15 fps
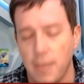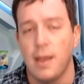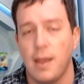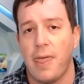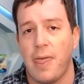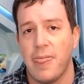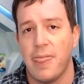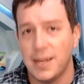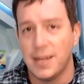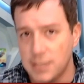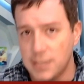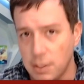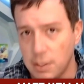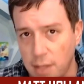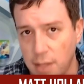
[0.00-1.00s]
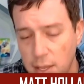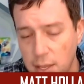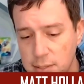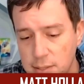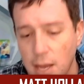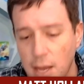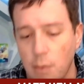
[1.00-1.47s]
That is still the
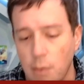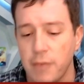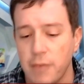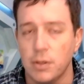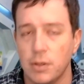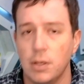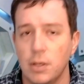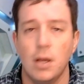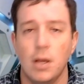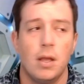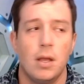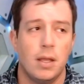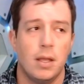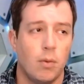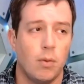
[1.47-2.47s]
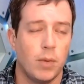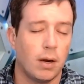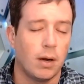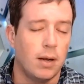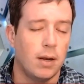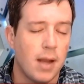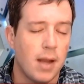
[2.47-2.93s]
case. However, we
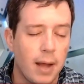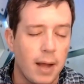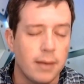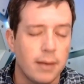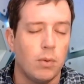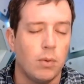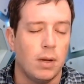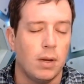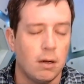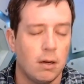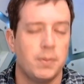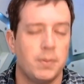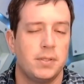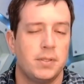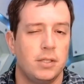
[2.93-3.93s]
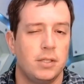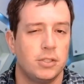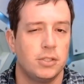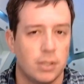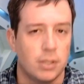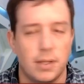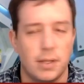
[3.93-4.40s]
are not 100%
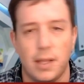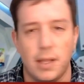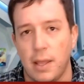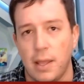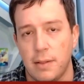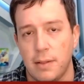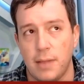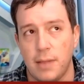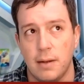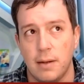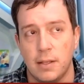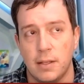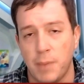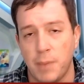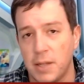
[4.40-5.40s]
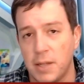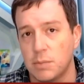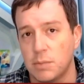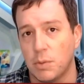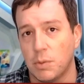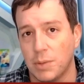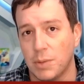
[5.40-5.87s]
sure that that
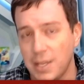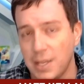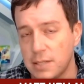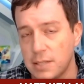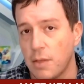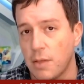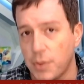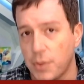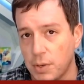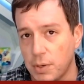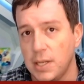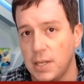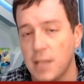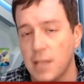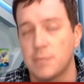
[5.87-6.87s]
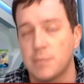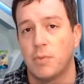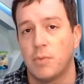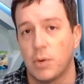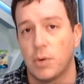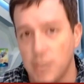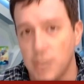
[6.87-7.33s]
expansion will release 30 days
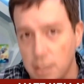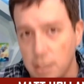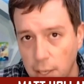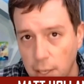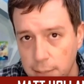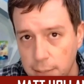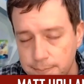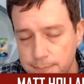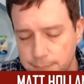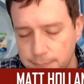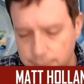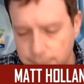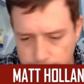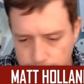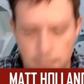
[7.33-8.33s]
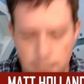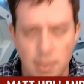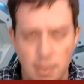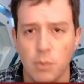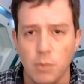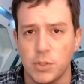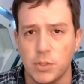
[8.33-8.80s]
before Gen Con,
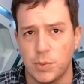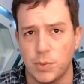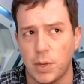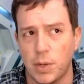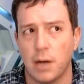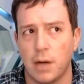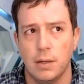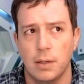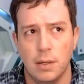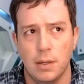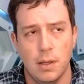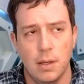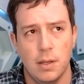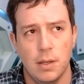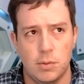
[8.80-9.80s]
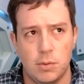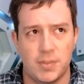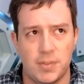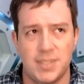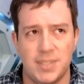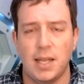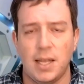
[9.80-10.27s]
which is what our sort of
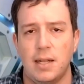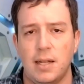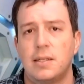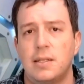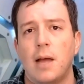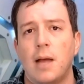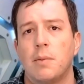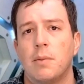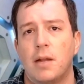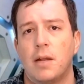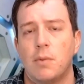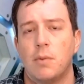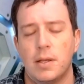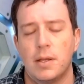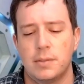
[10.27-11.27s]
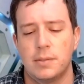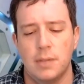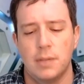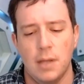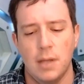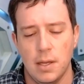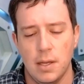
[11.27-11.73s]
stated timeline was.
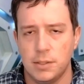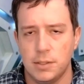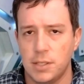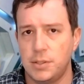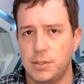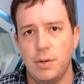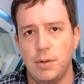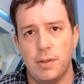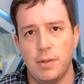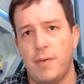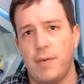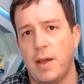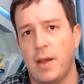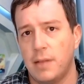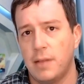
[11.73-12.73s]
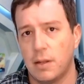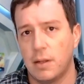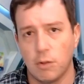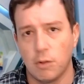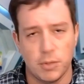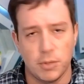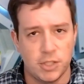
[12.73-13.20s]
Just due to the fact that
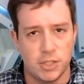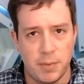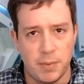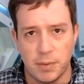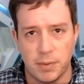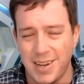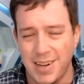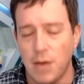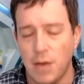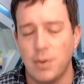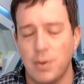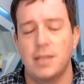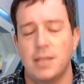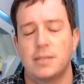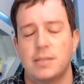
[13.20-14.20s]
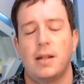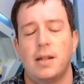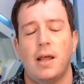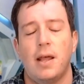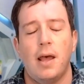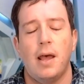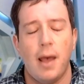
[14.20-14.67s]
global shipping right now is an
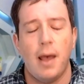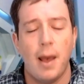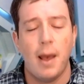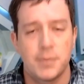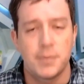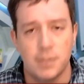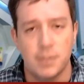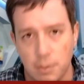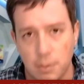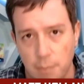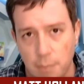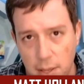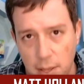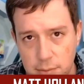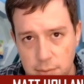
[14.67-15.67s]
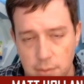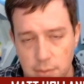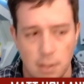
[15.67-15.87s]
absolute mess.